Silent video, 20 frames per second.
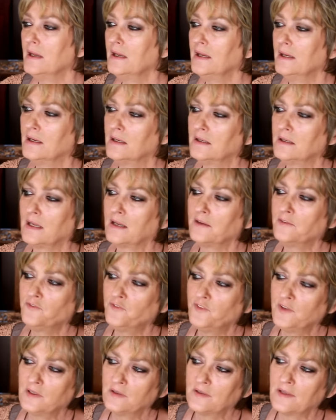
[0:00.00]
And I
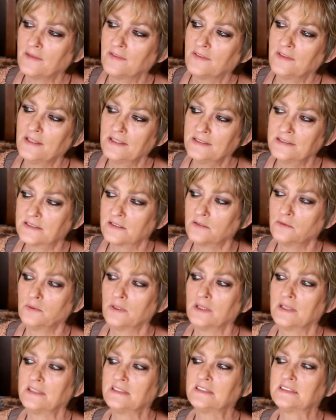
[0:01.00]
feel that this can
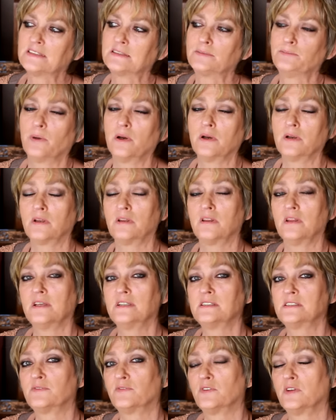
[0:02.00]
really spark
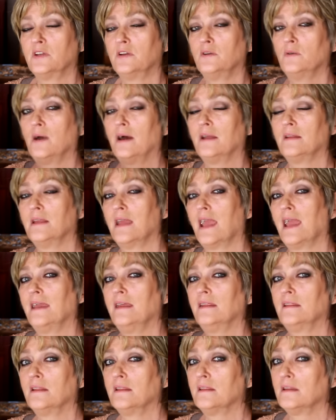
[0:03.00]
things for you on the
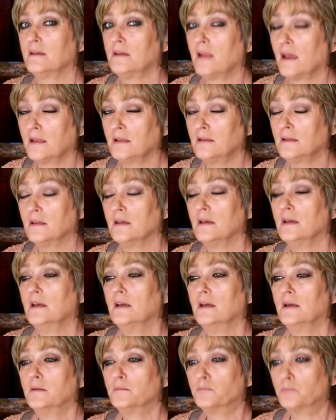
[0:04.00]
8th and the 9th,
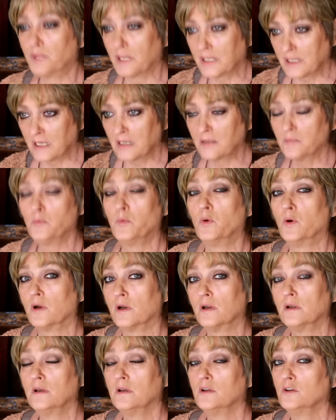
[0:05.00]
bringing
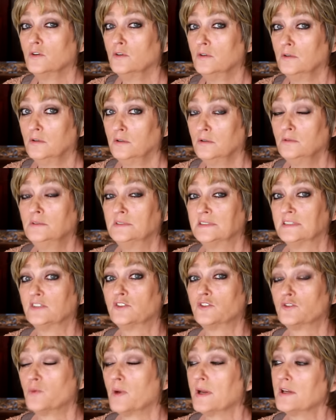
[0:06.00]
more new
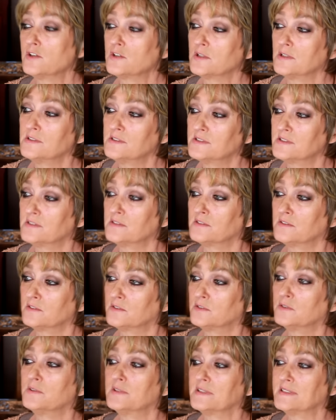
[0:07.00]
situations
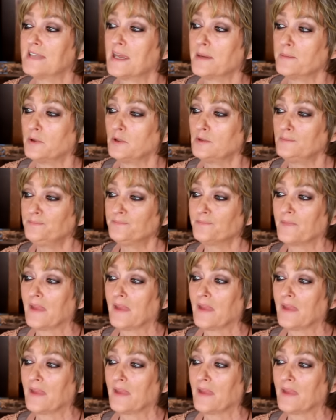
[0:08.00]
to the table.